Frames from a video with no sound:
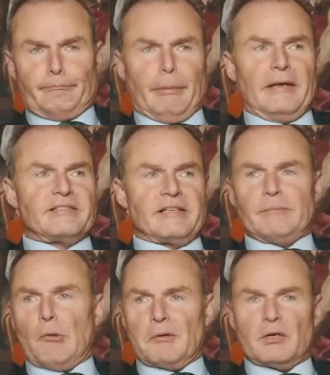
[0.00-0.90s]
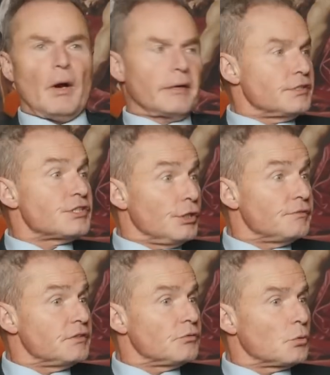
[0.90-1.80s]
basically probably quite
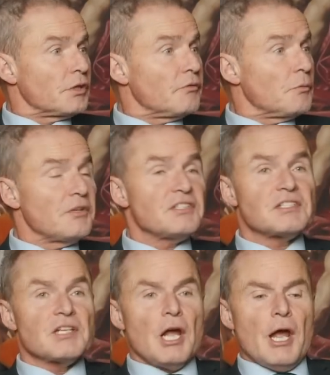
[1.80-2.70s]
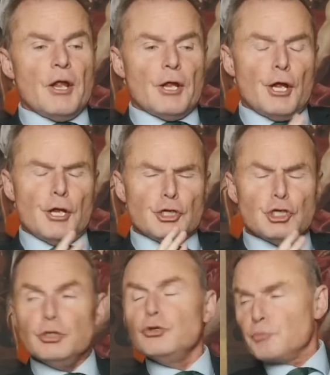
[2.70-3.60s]
conservative or whatever. But this is
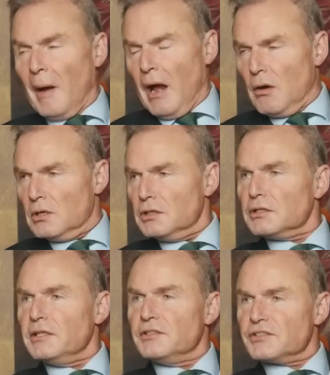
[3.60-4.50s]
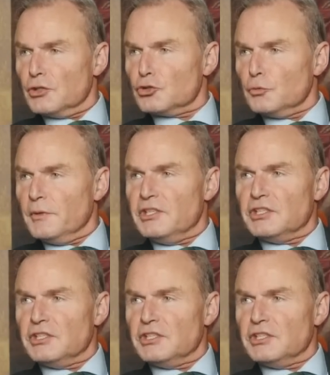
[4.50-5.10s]
huge power in social media